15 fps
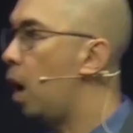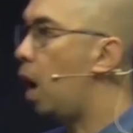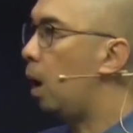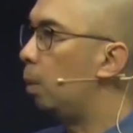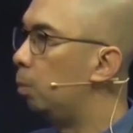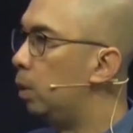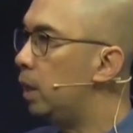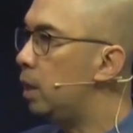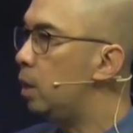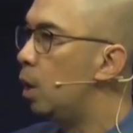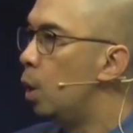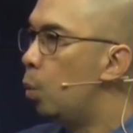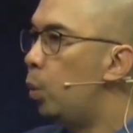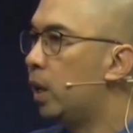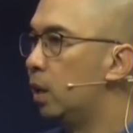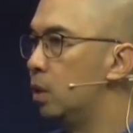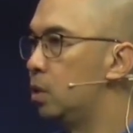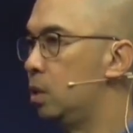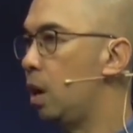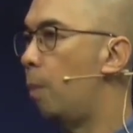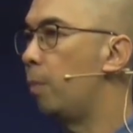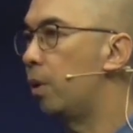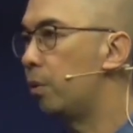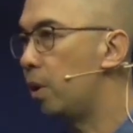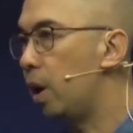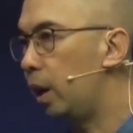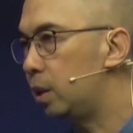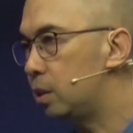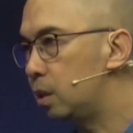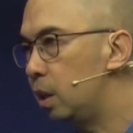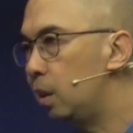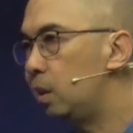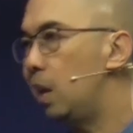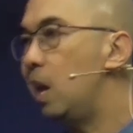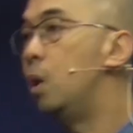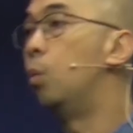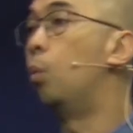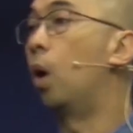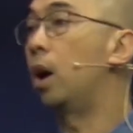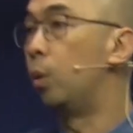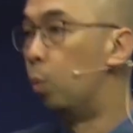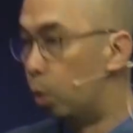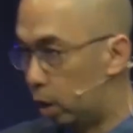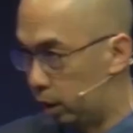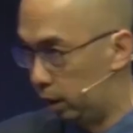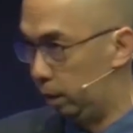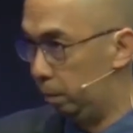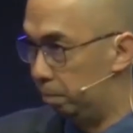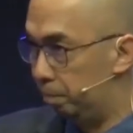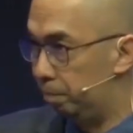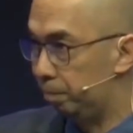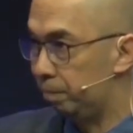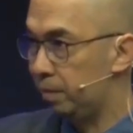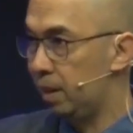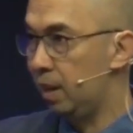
probably we can summarize it in one word.